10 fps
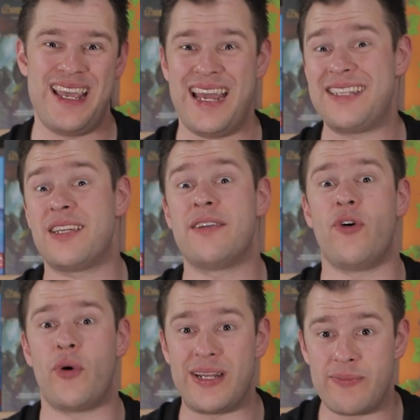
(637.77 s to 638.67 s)
it's
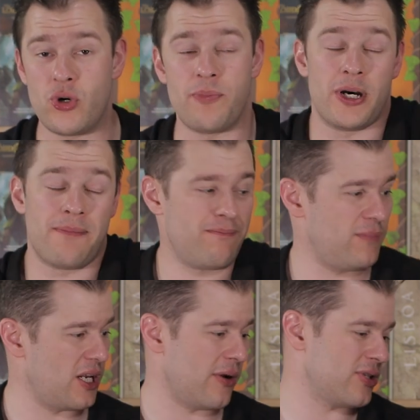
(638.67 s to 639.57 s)
unavoidable, but,
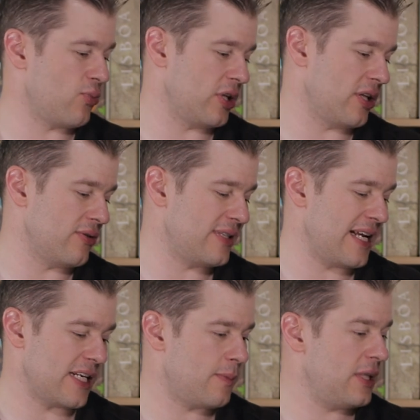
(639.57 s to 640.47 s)
you know, it's one of those things.